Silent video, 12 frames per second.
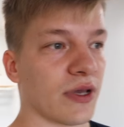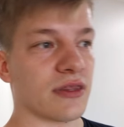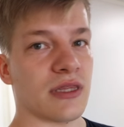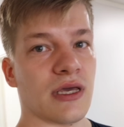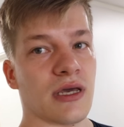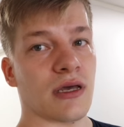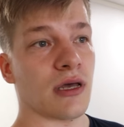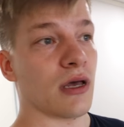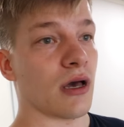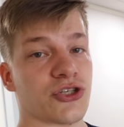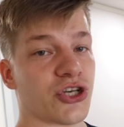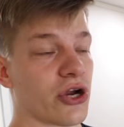with the
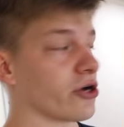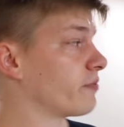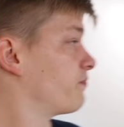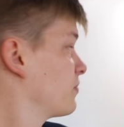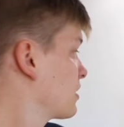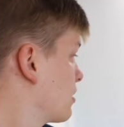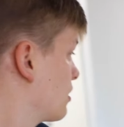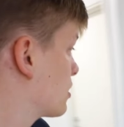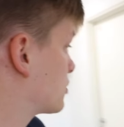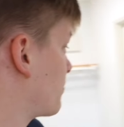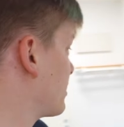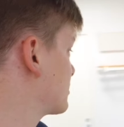shared
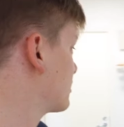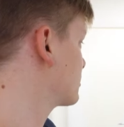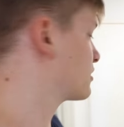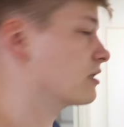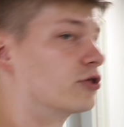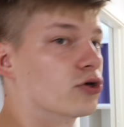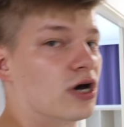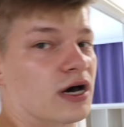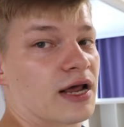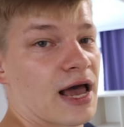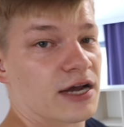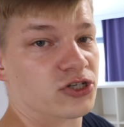spaces, you
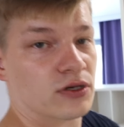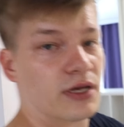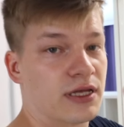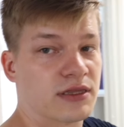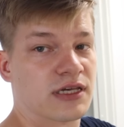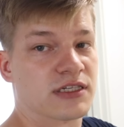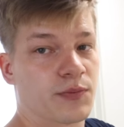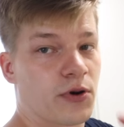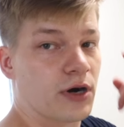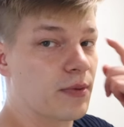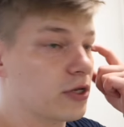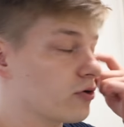got actually in this
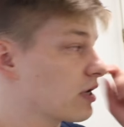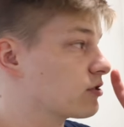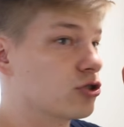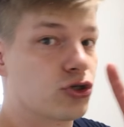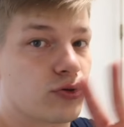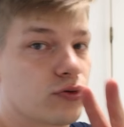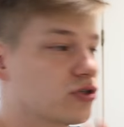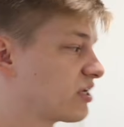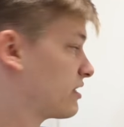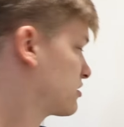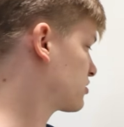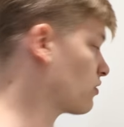apartment, you got 2
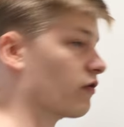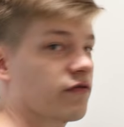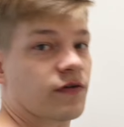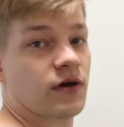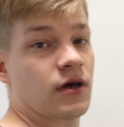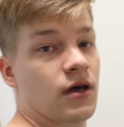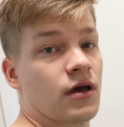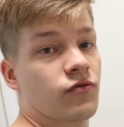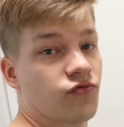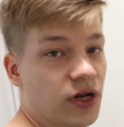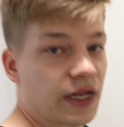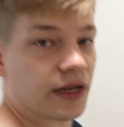sets of
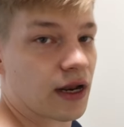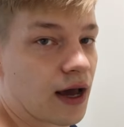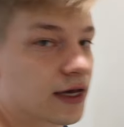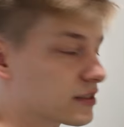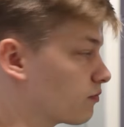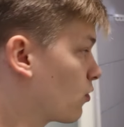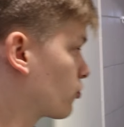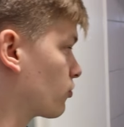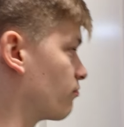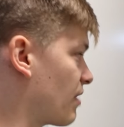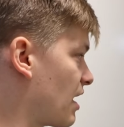really nice modern